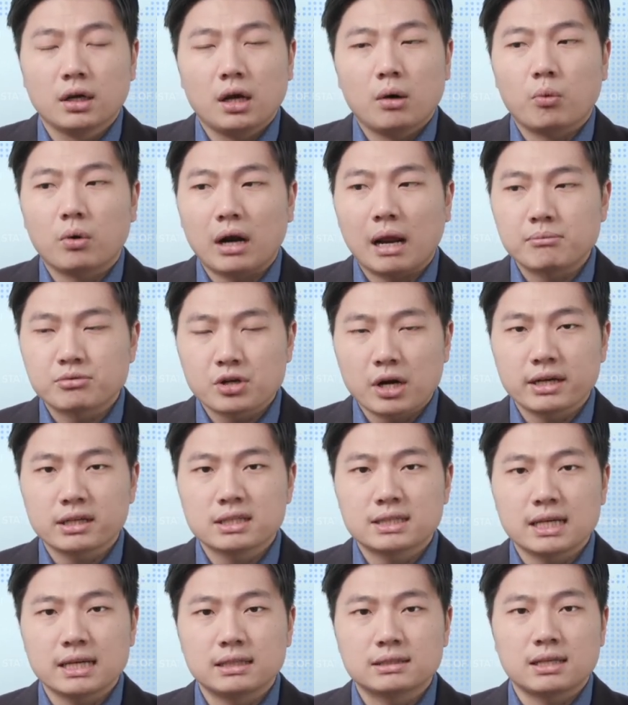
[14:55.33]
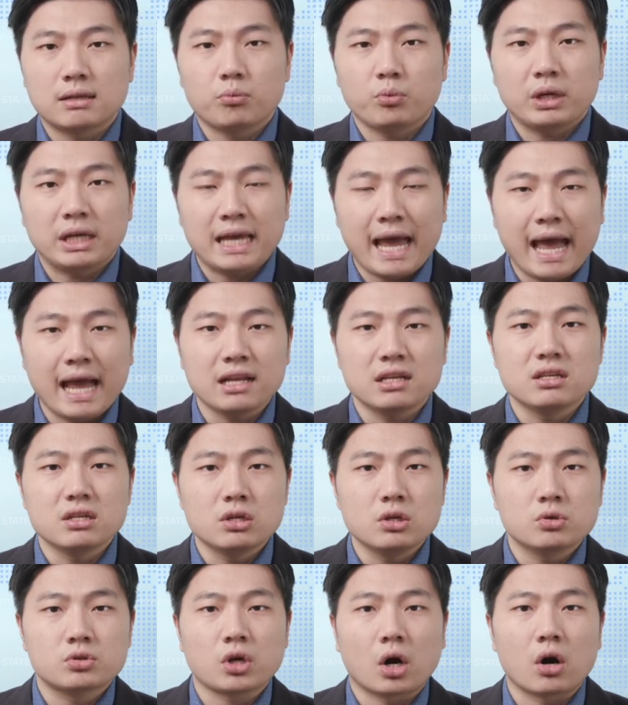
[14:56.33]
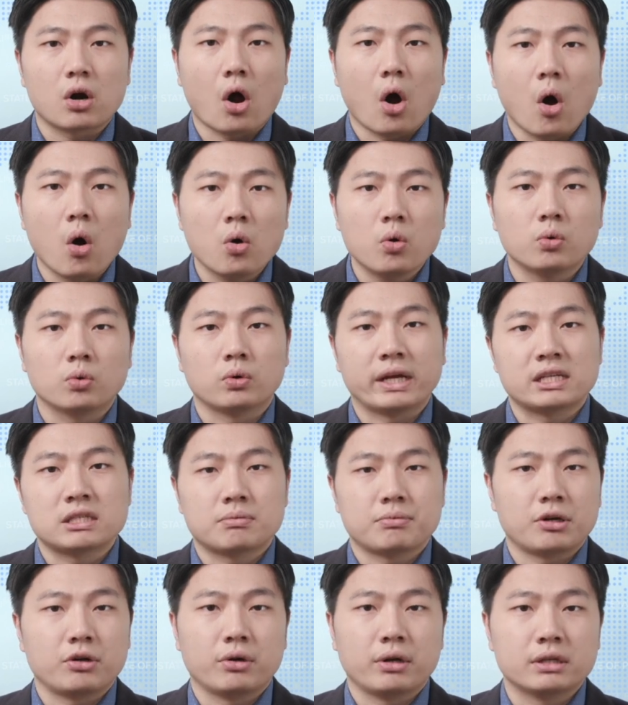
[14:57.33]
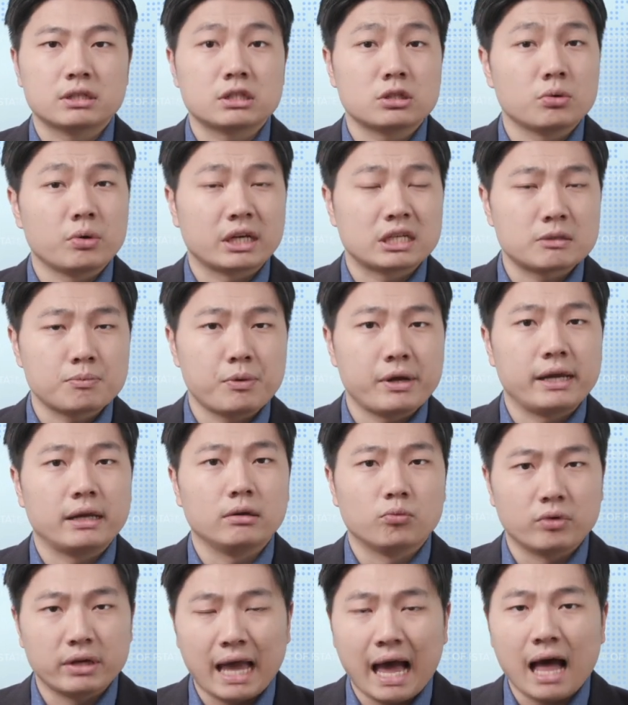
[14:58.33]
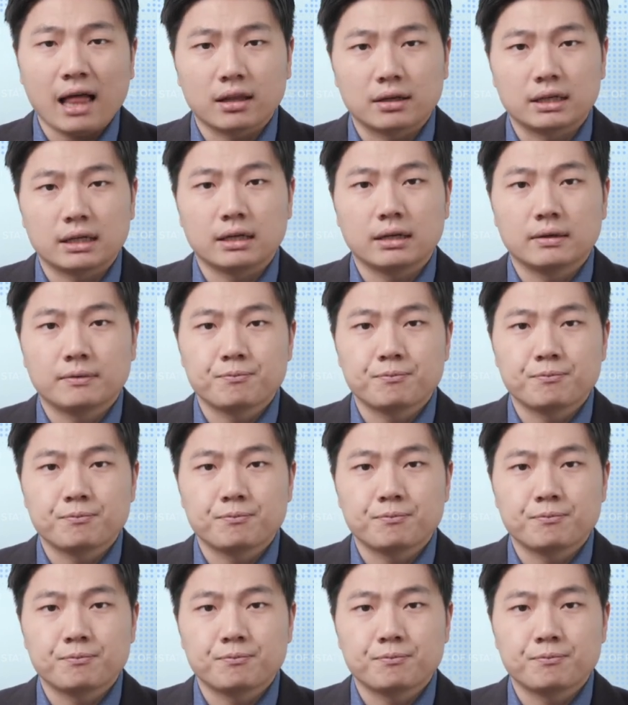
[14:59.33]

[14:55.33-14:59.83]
What I'm trying to say is that we can't use our own experience to explain reality.